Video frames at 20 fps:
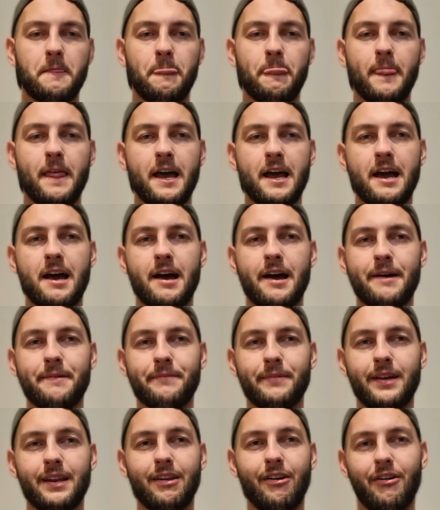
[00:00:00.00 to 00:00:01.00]

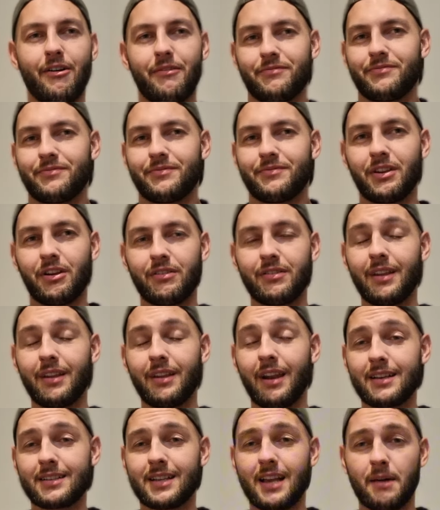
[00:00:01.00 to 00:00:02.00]
And I've, you know, the
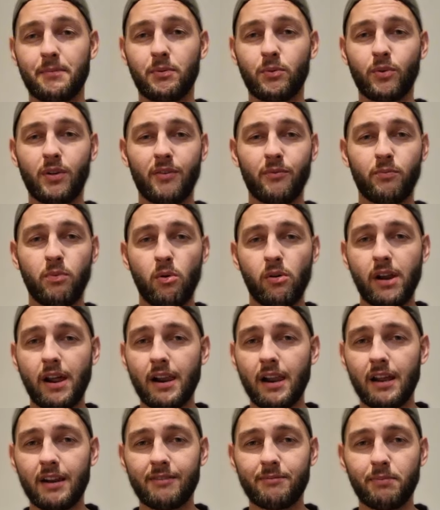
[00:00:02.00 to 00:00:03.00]
last couple that Port
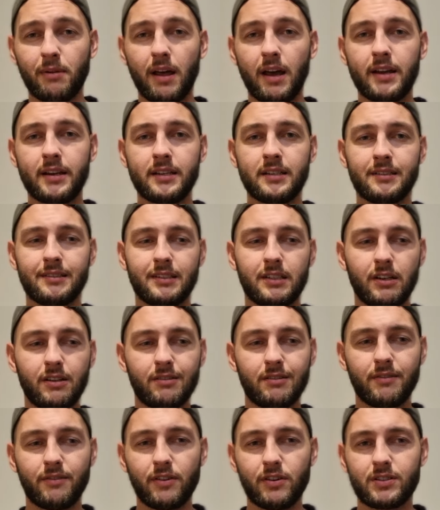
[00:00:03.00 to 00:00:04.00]
Adelaide have played in, you know,
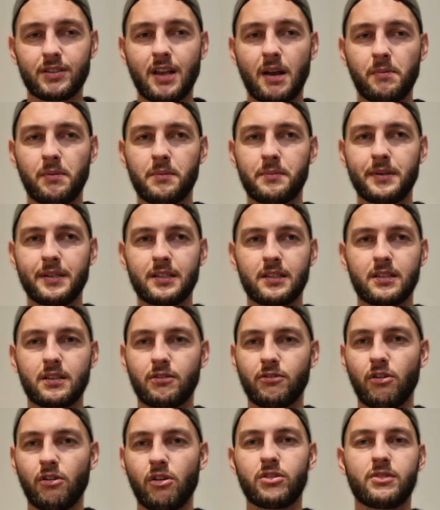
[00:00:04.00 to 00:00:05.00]
the first couple of minutes, the
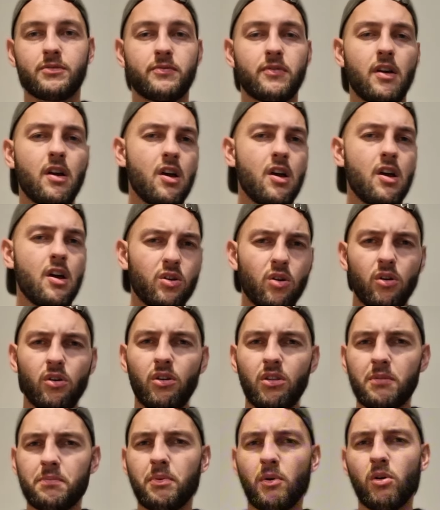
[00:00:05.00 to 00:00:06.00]
Crows have gotten
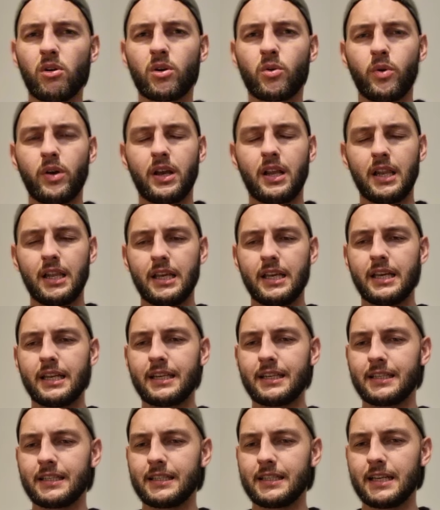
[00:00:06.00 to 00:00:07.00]
on the board quickly,
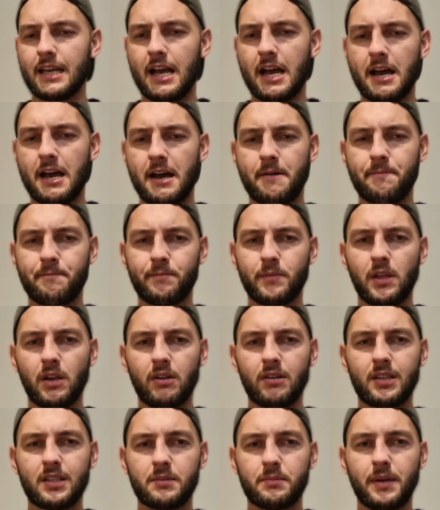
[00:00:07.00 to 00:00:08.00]
and you know,
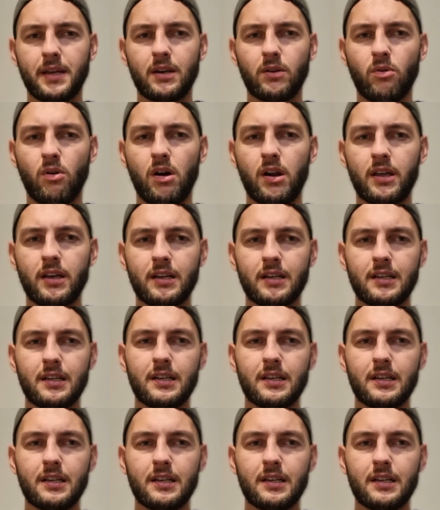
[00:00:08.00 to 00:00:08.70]
it's been quite a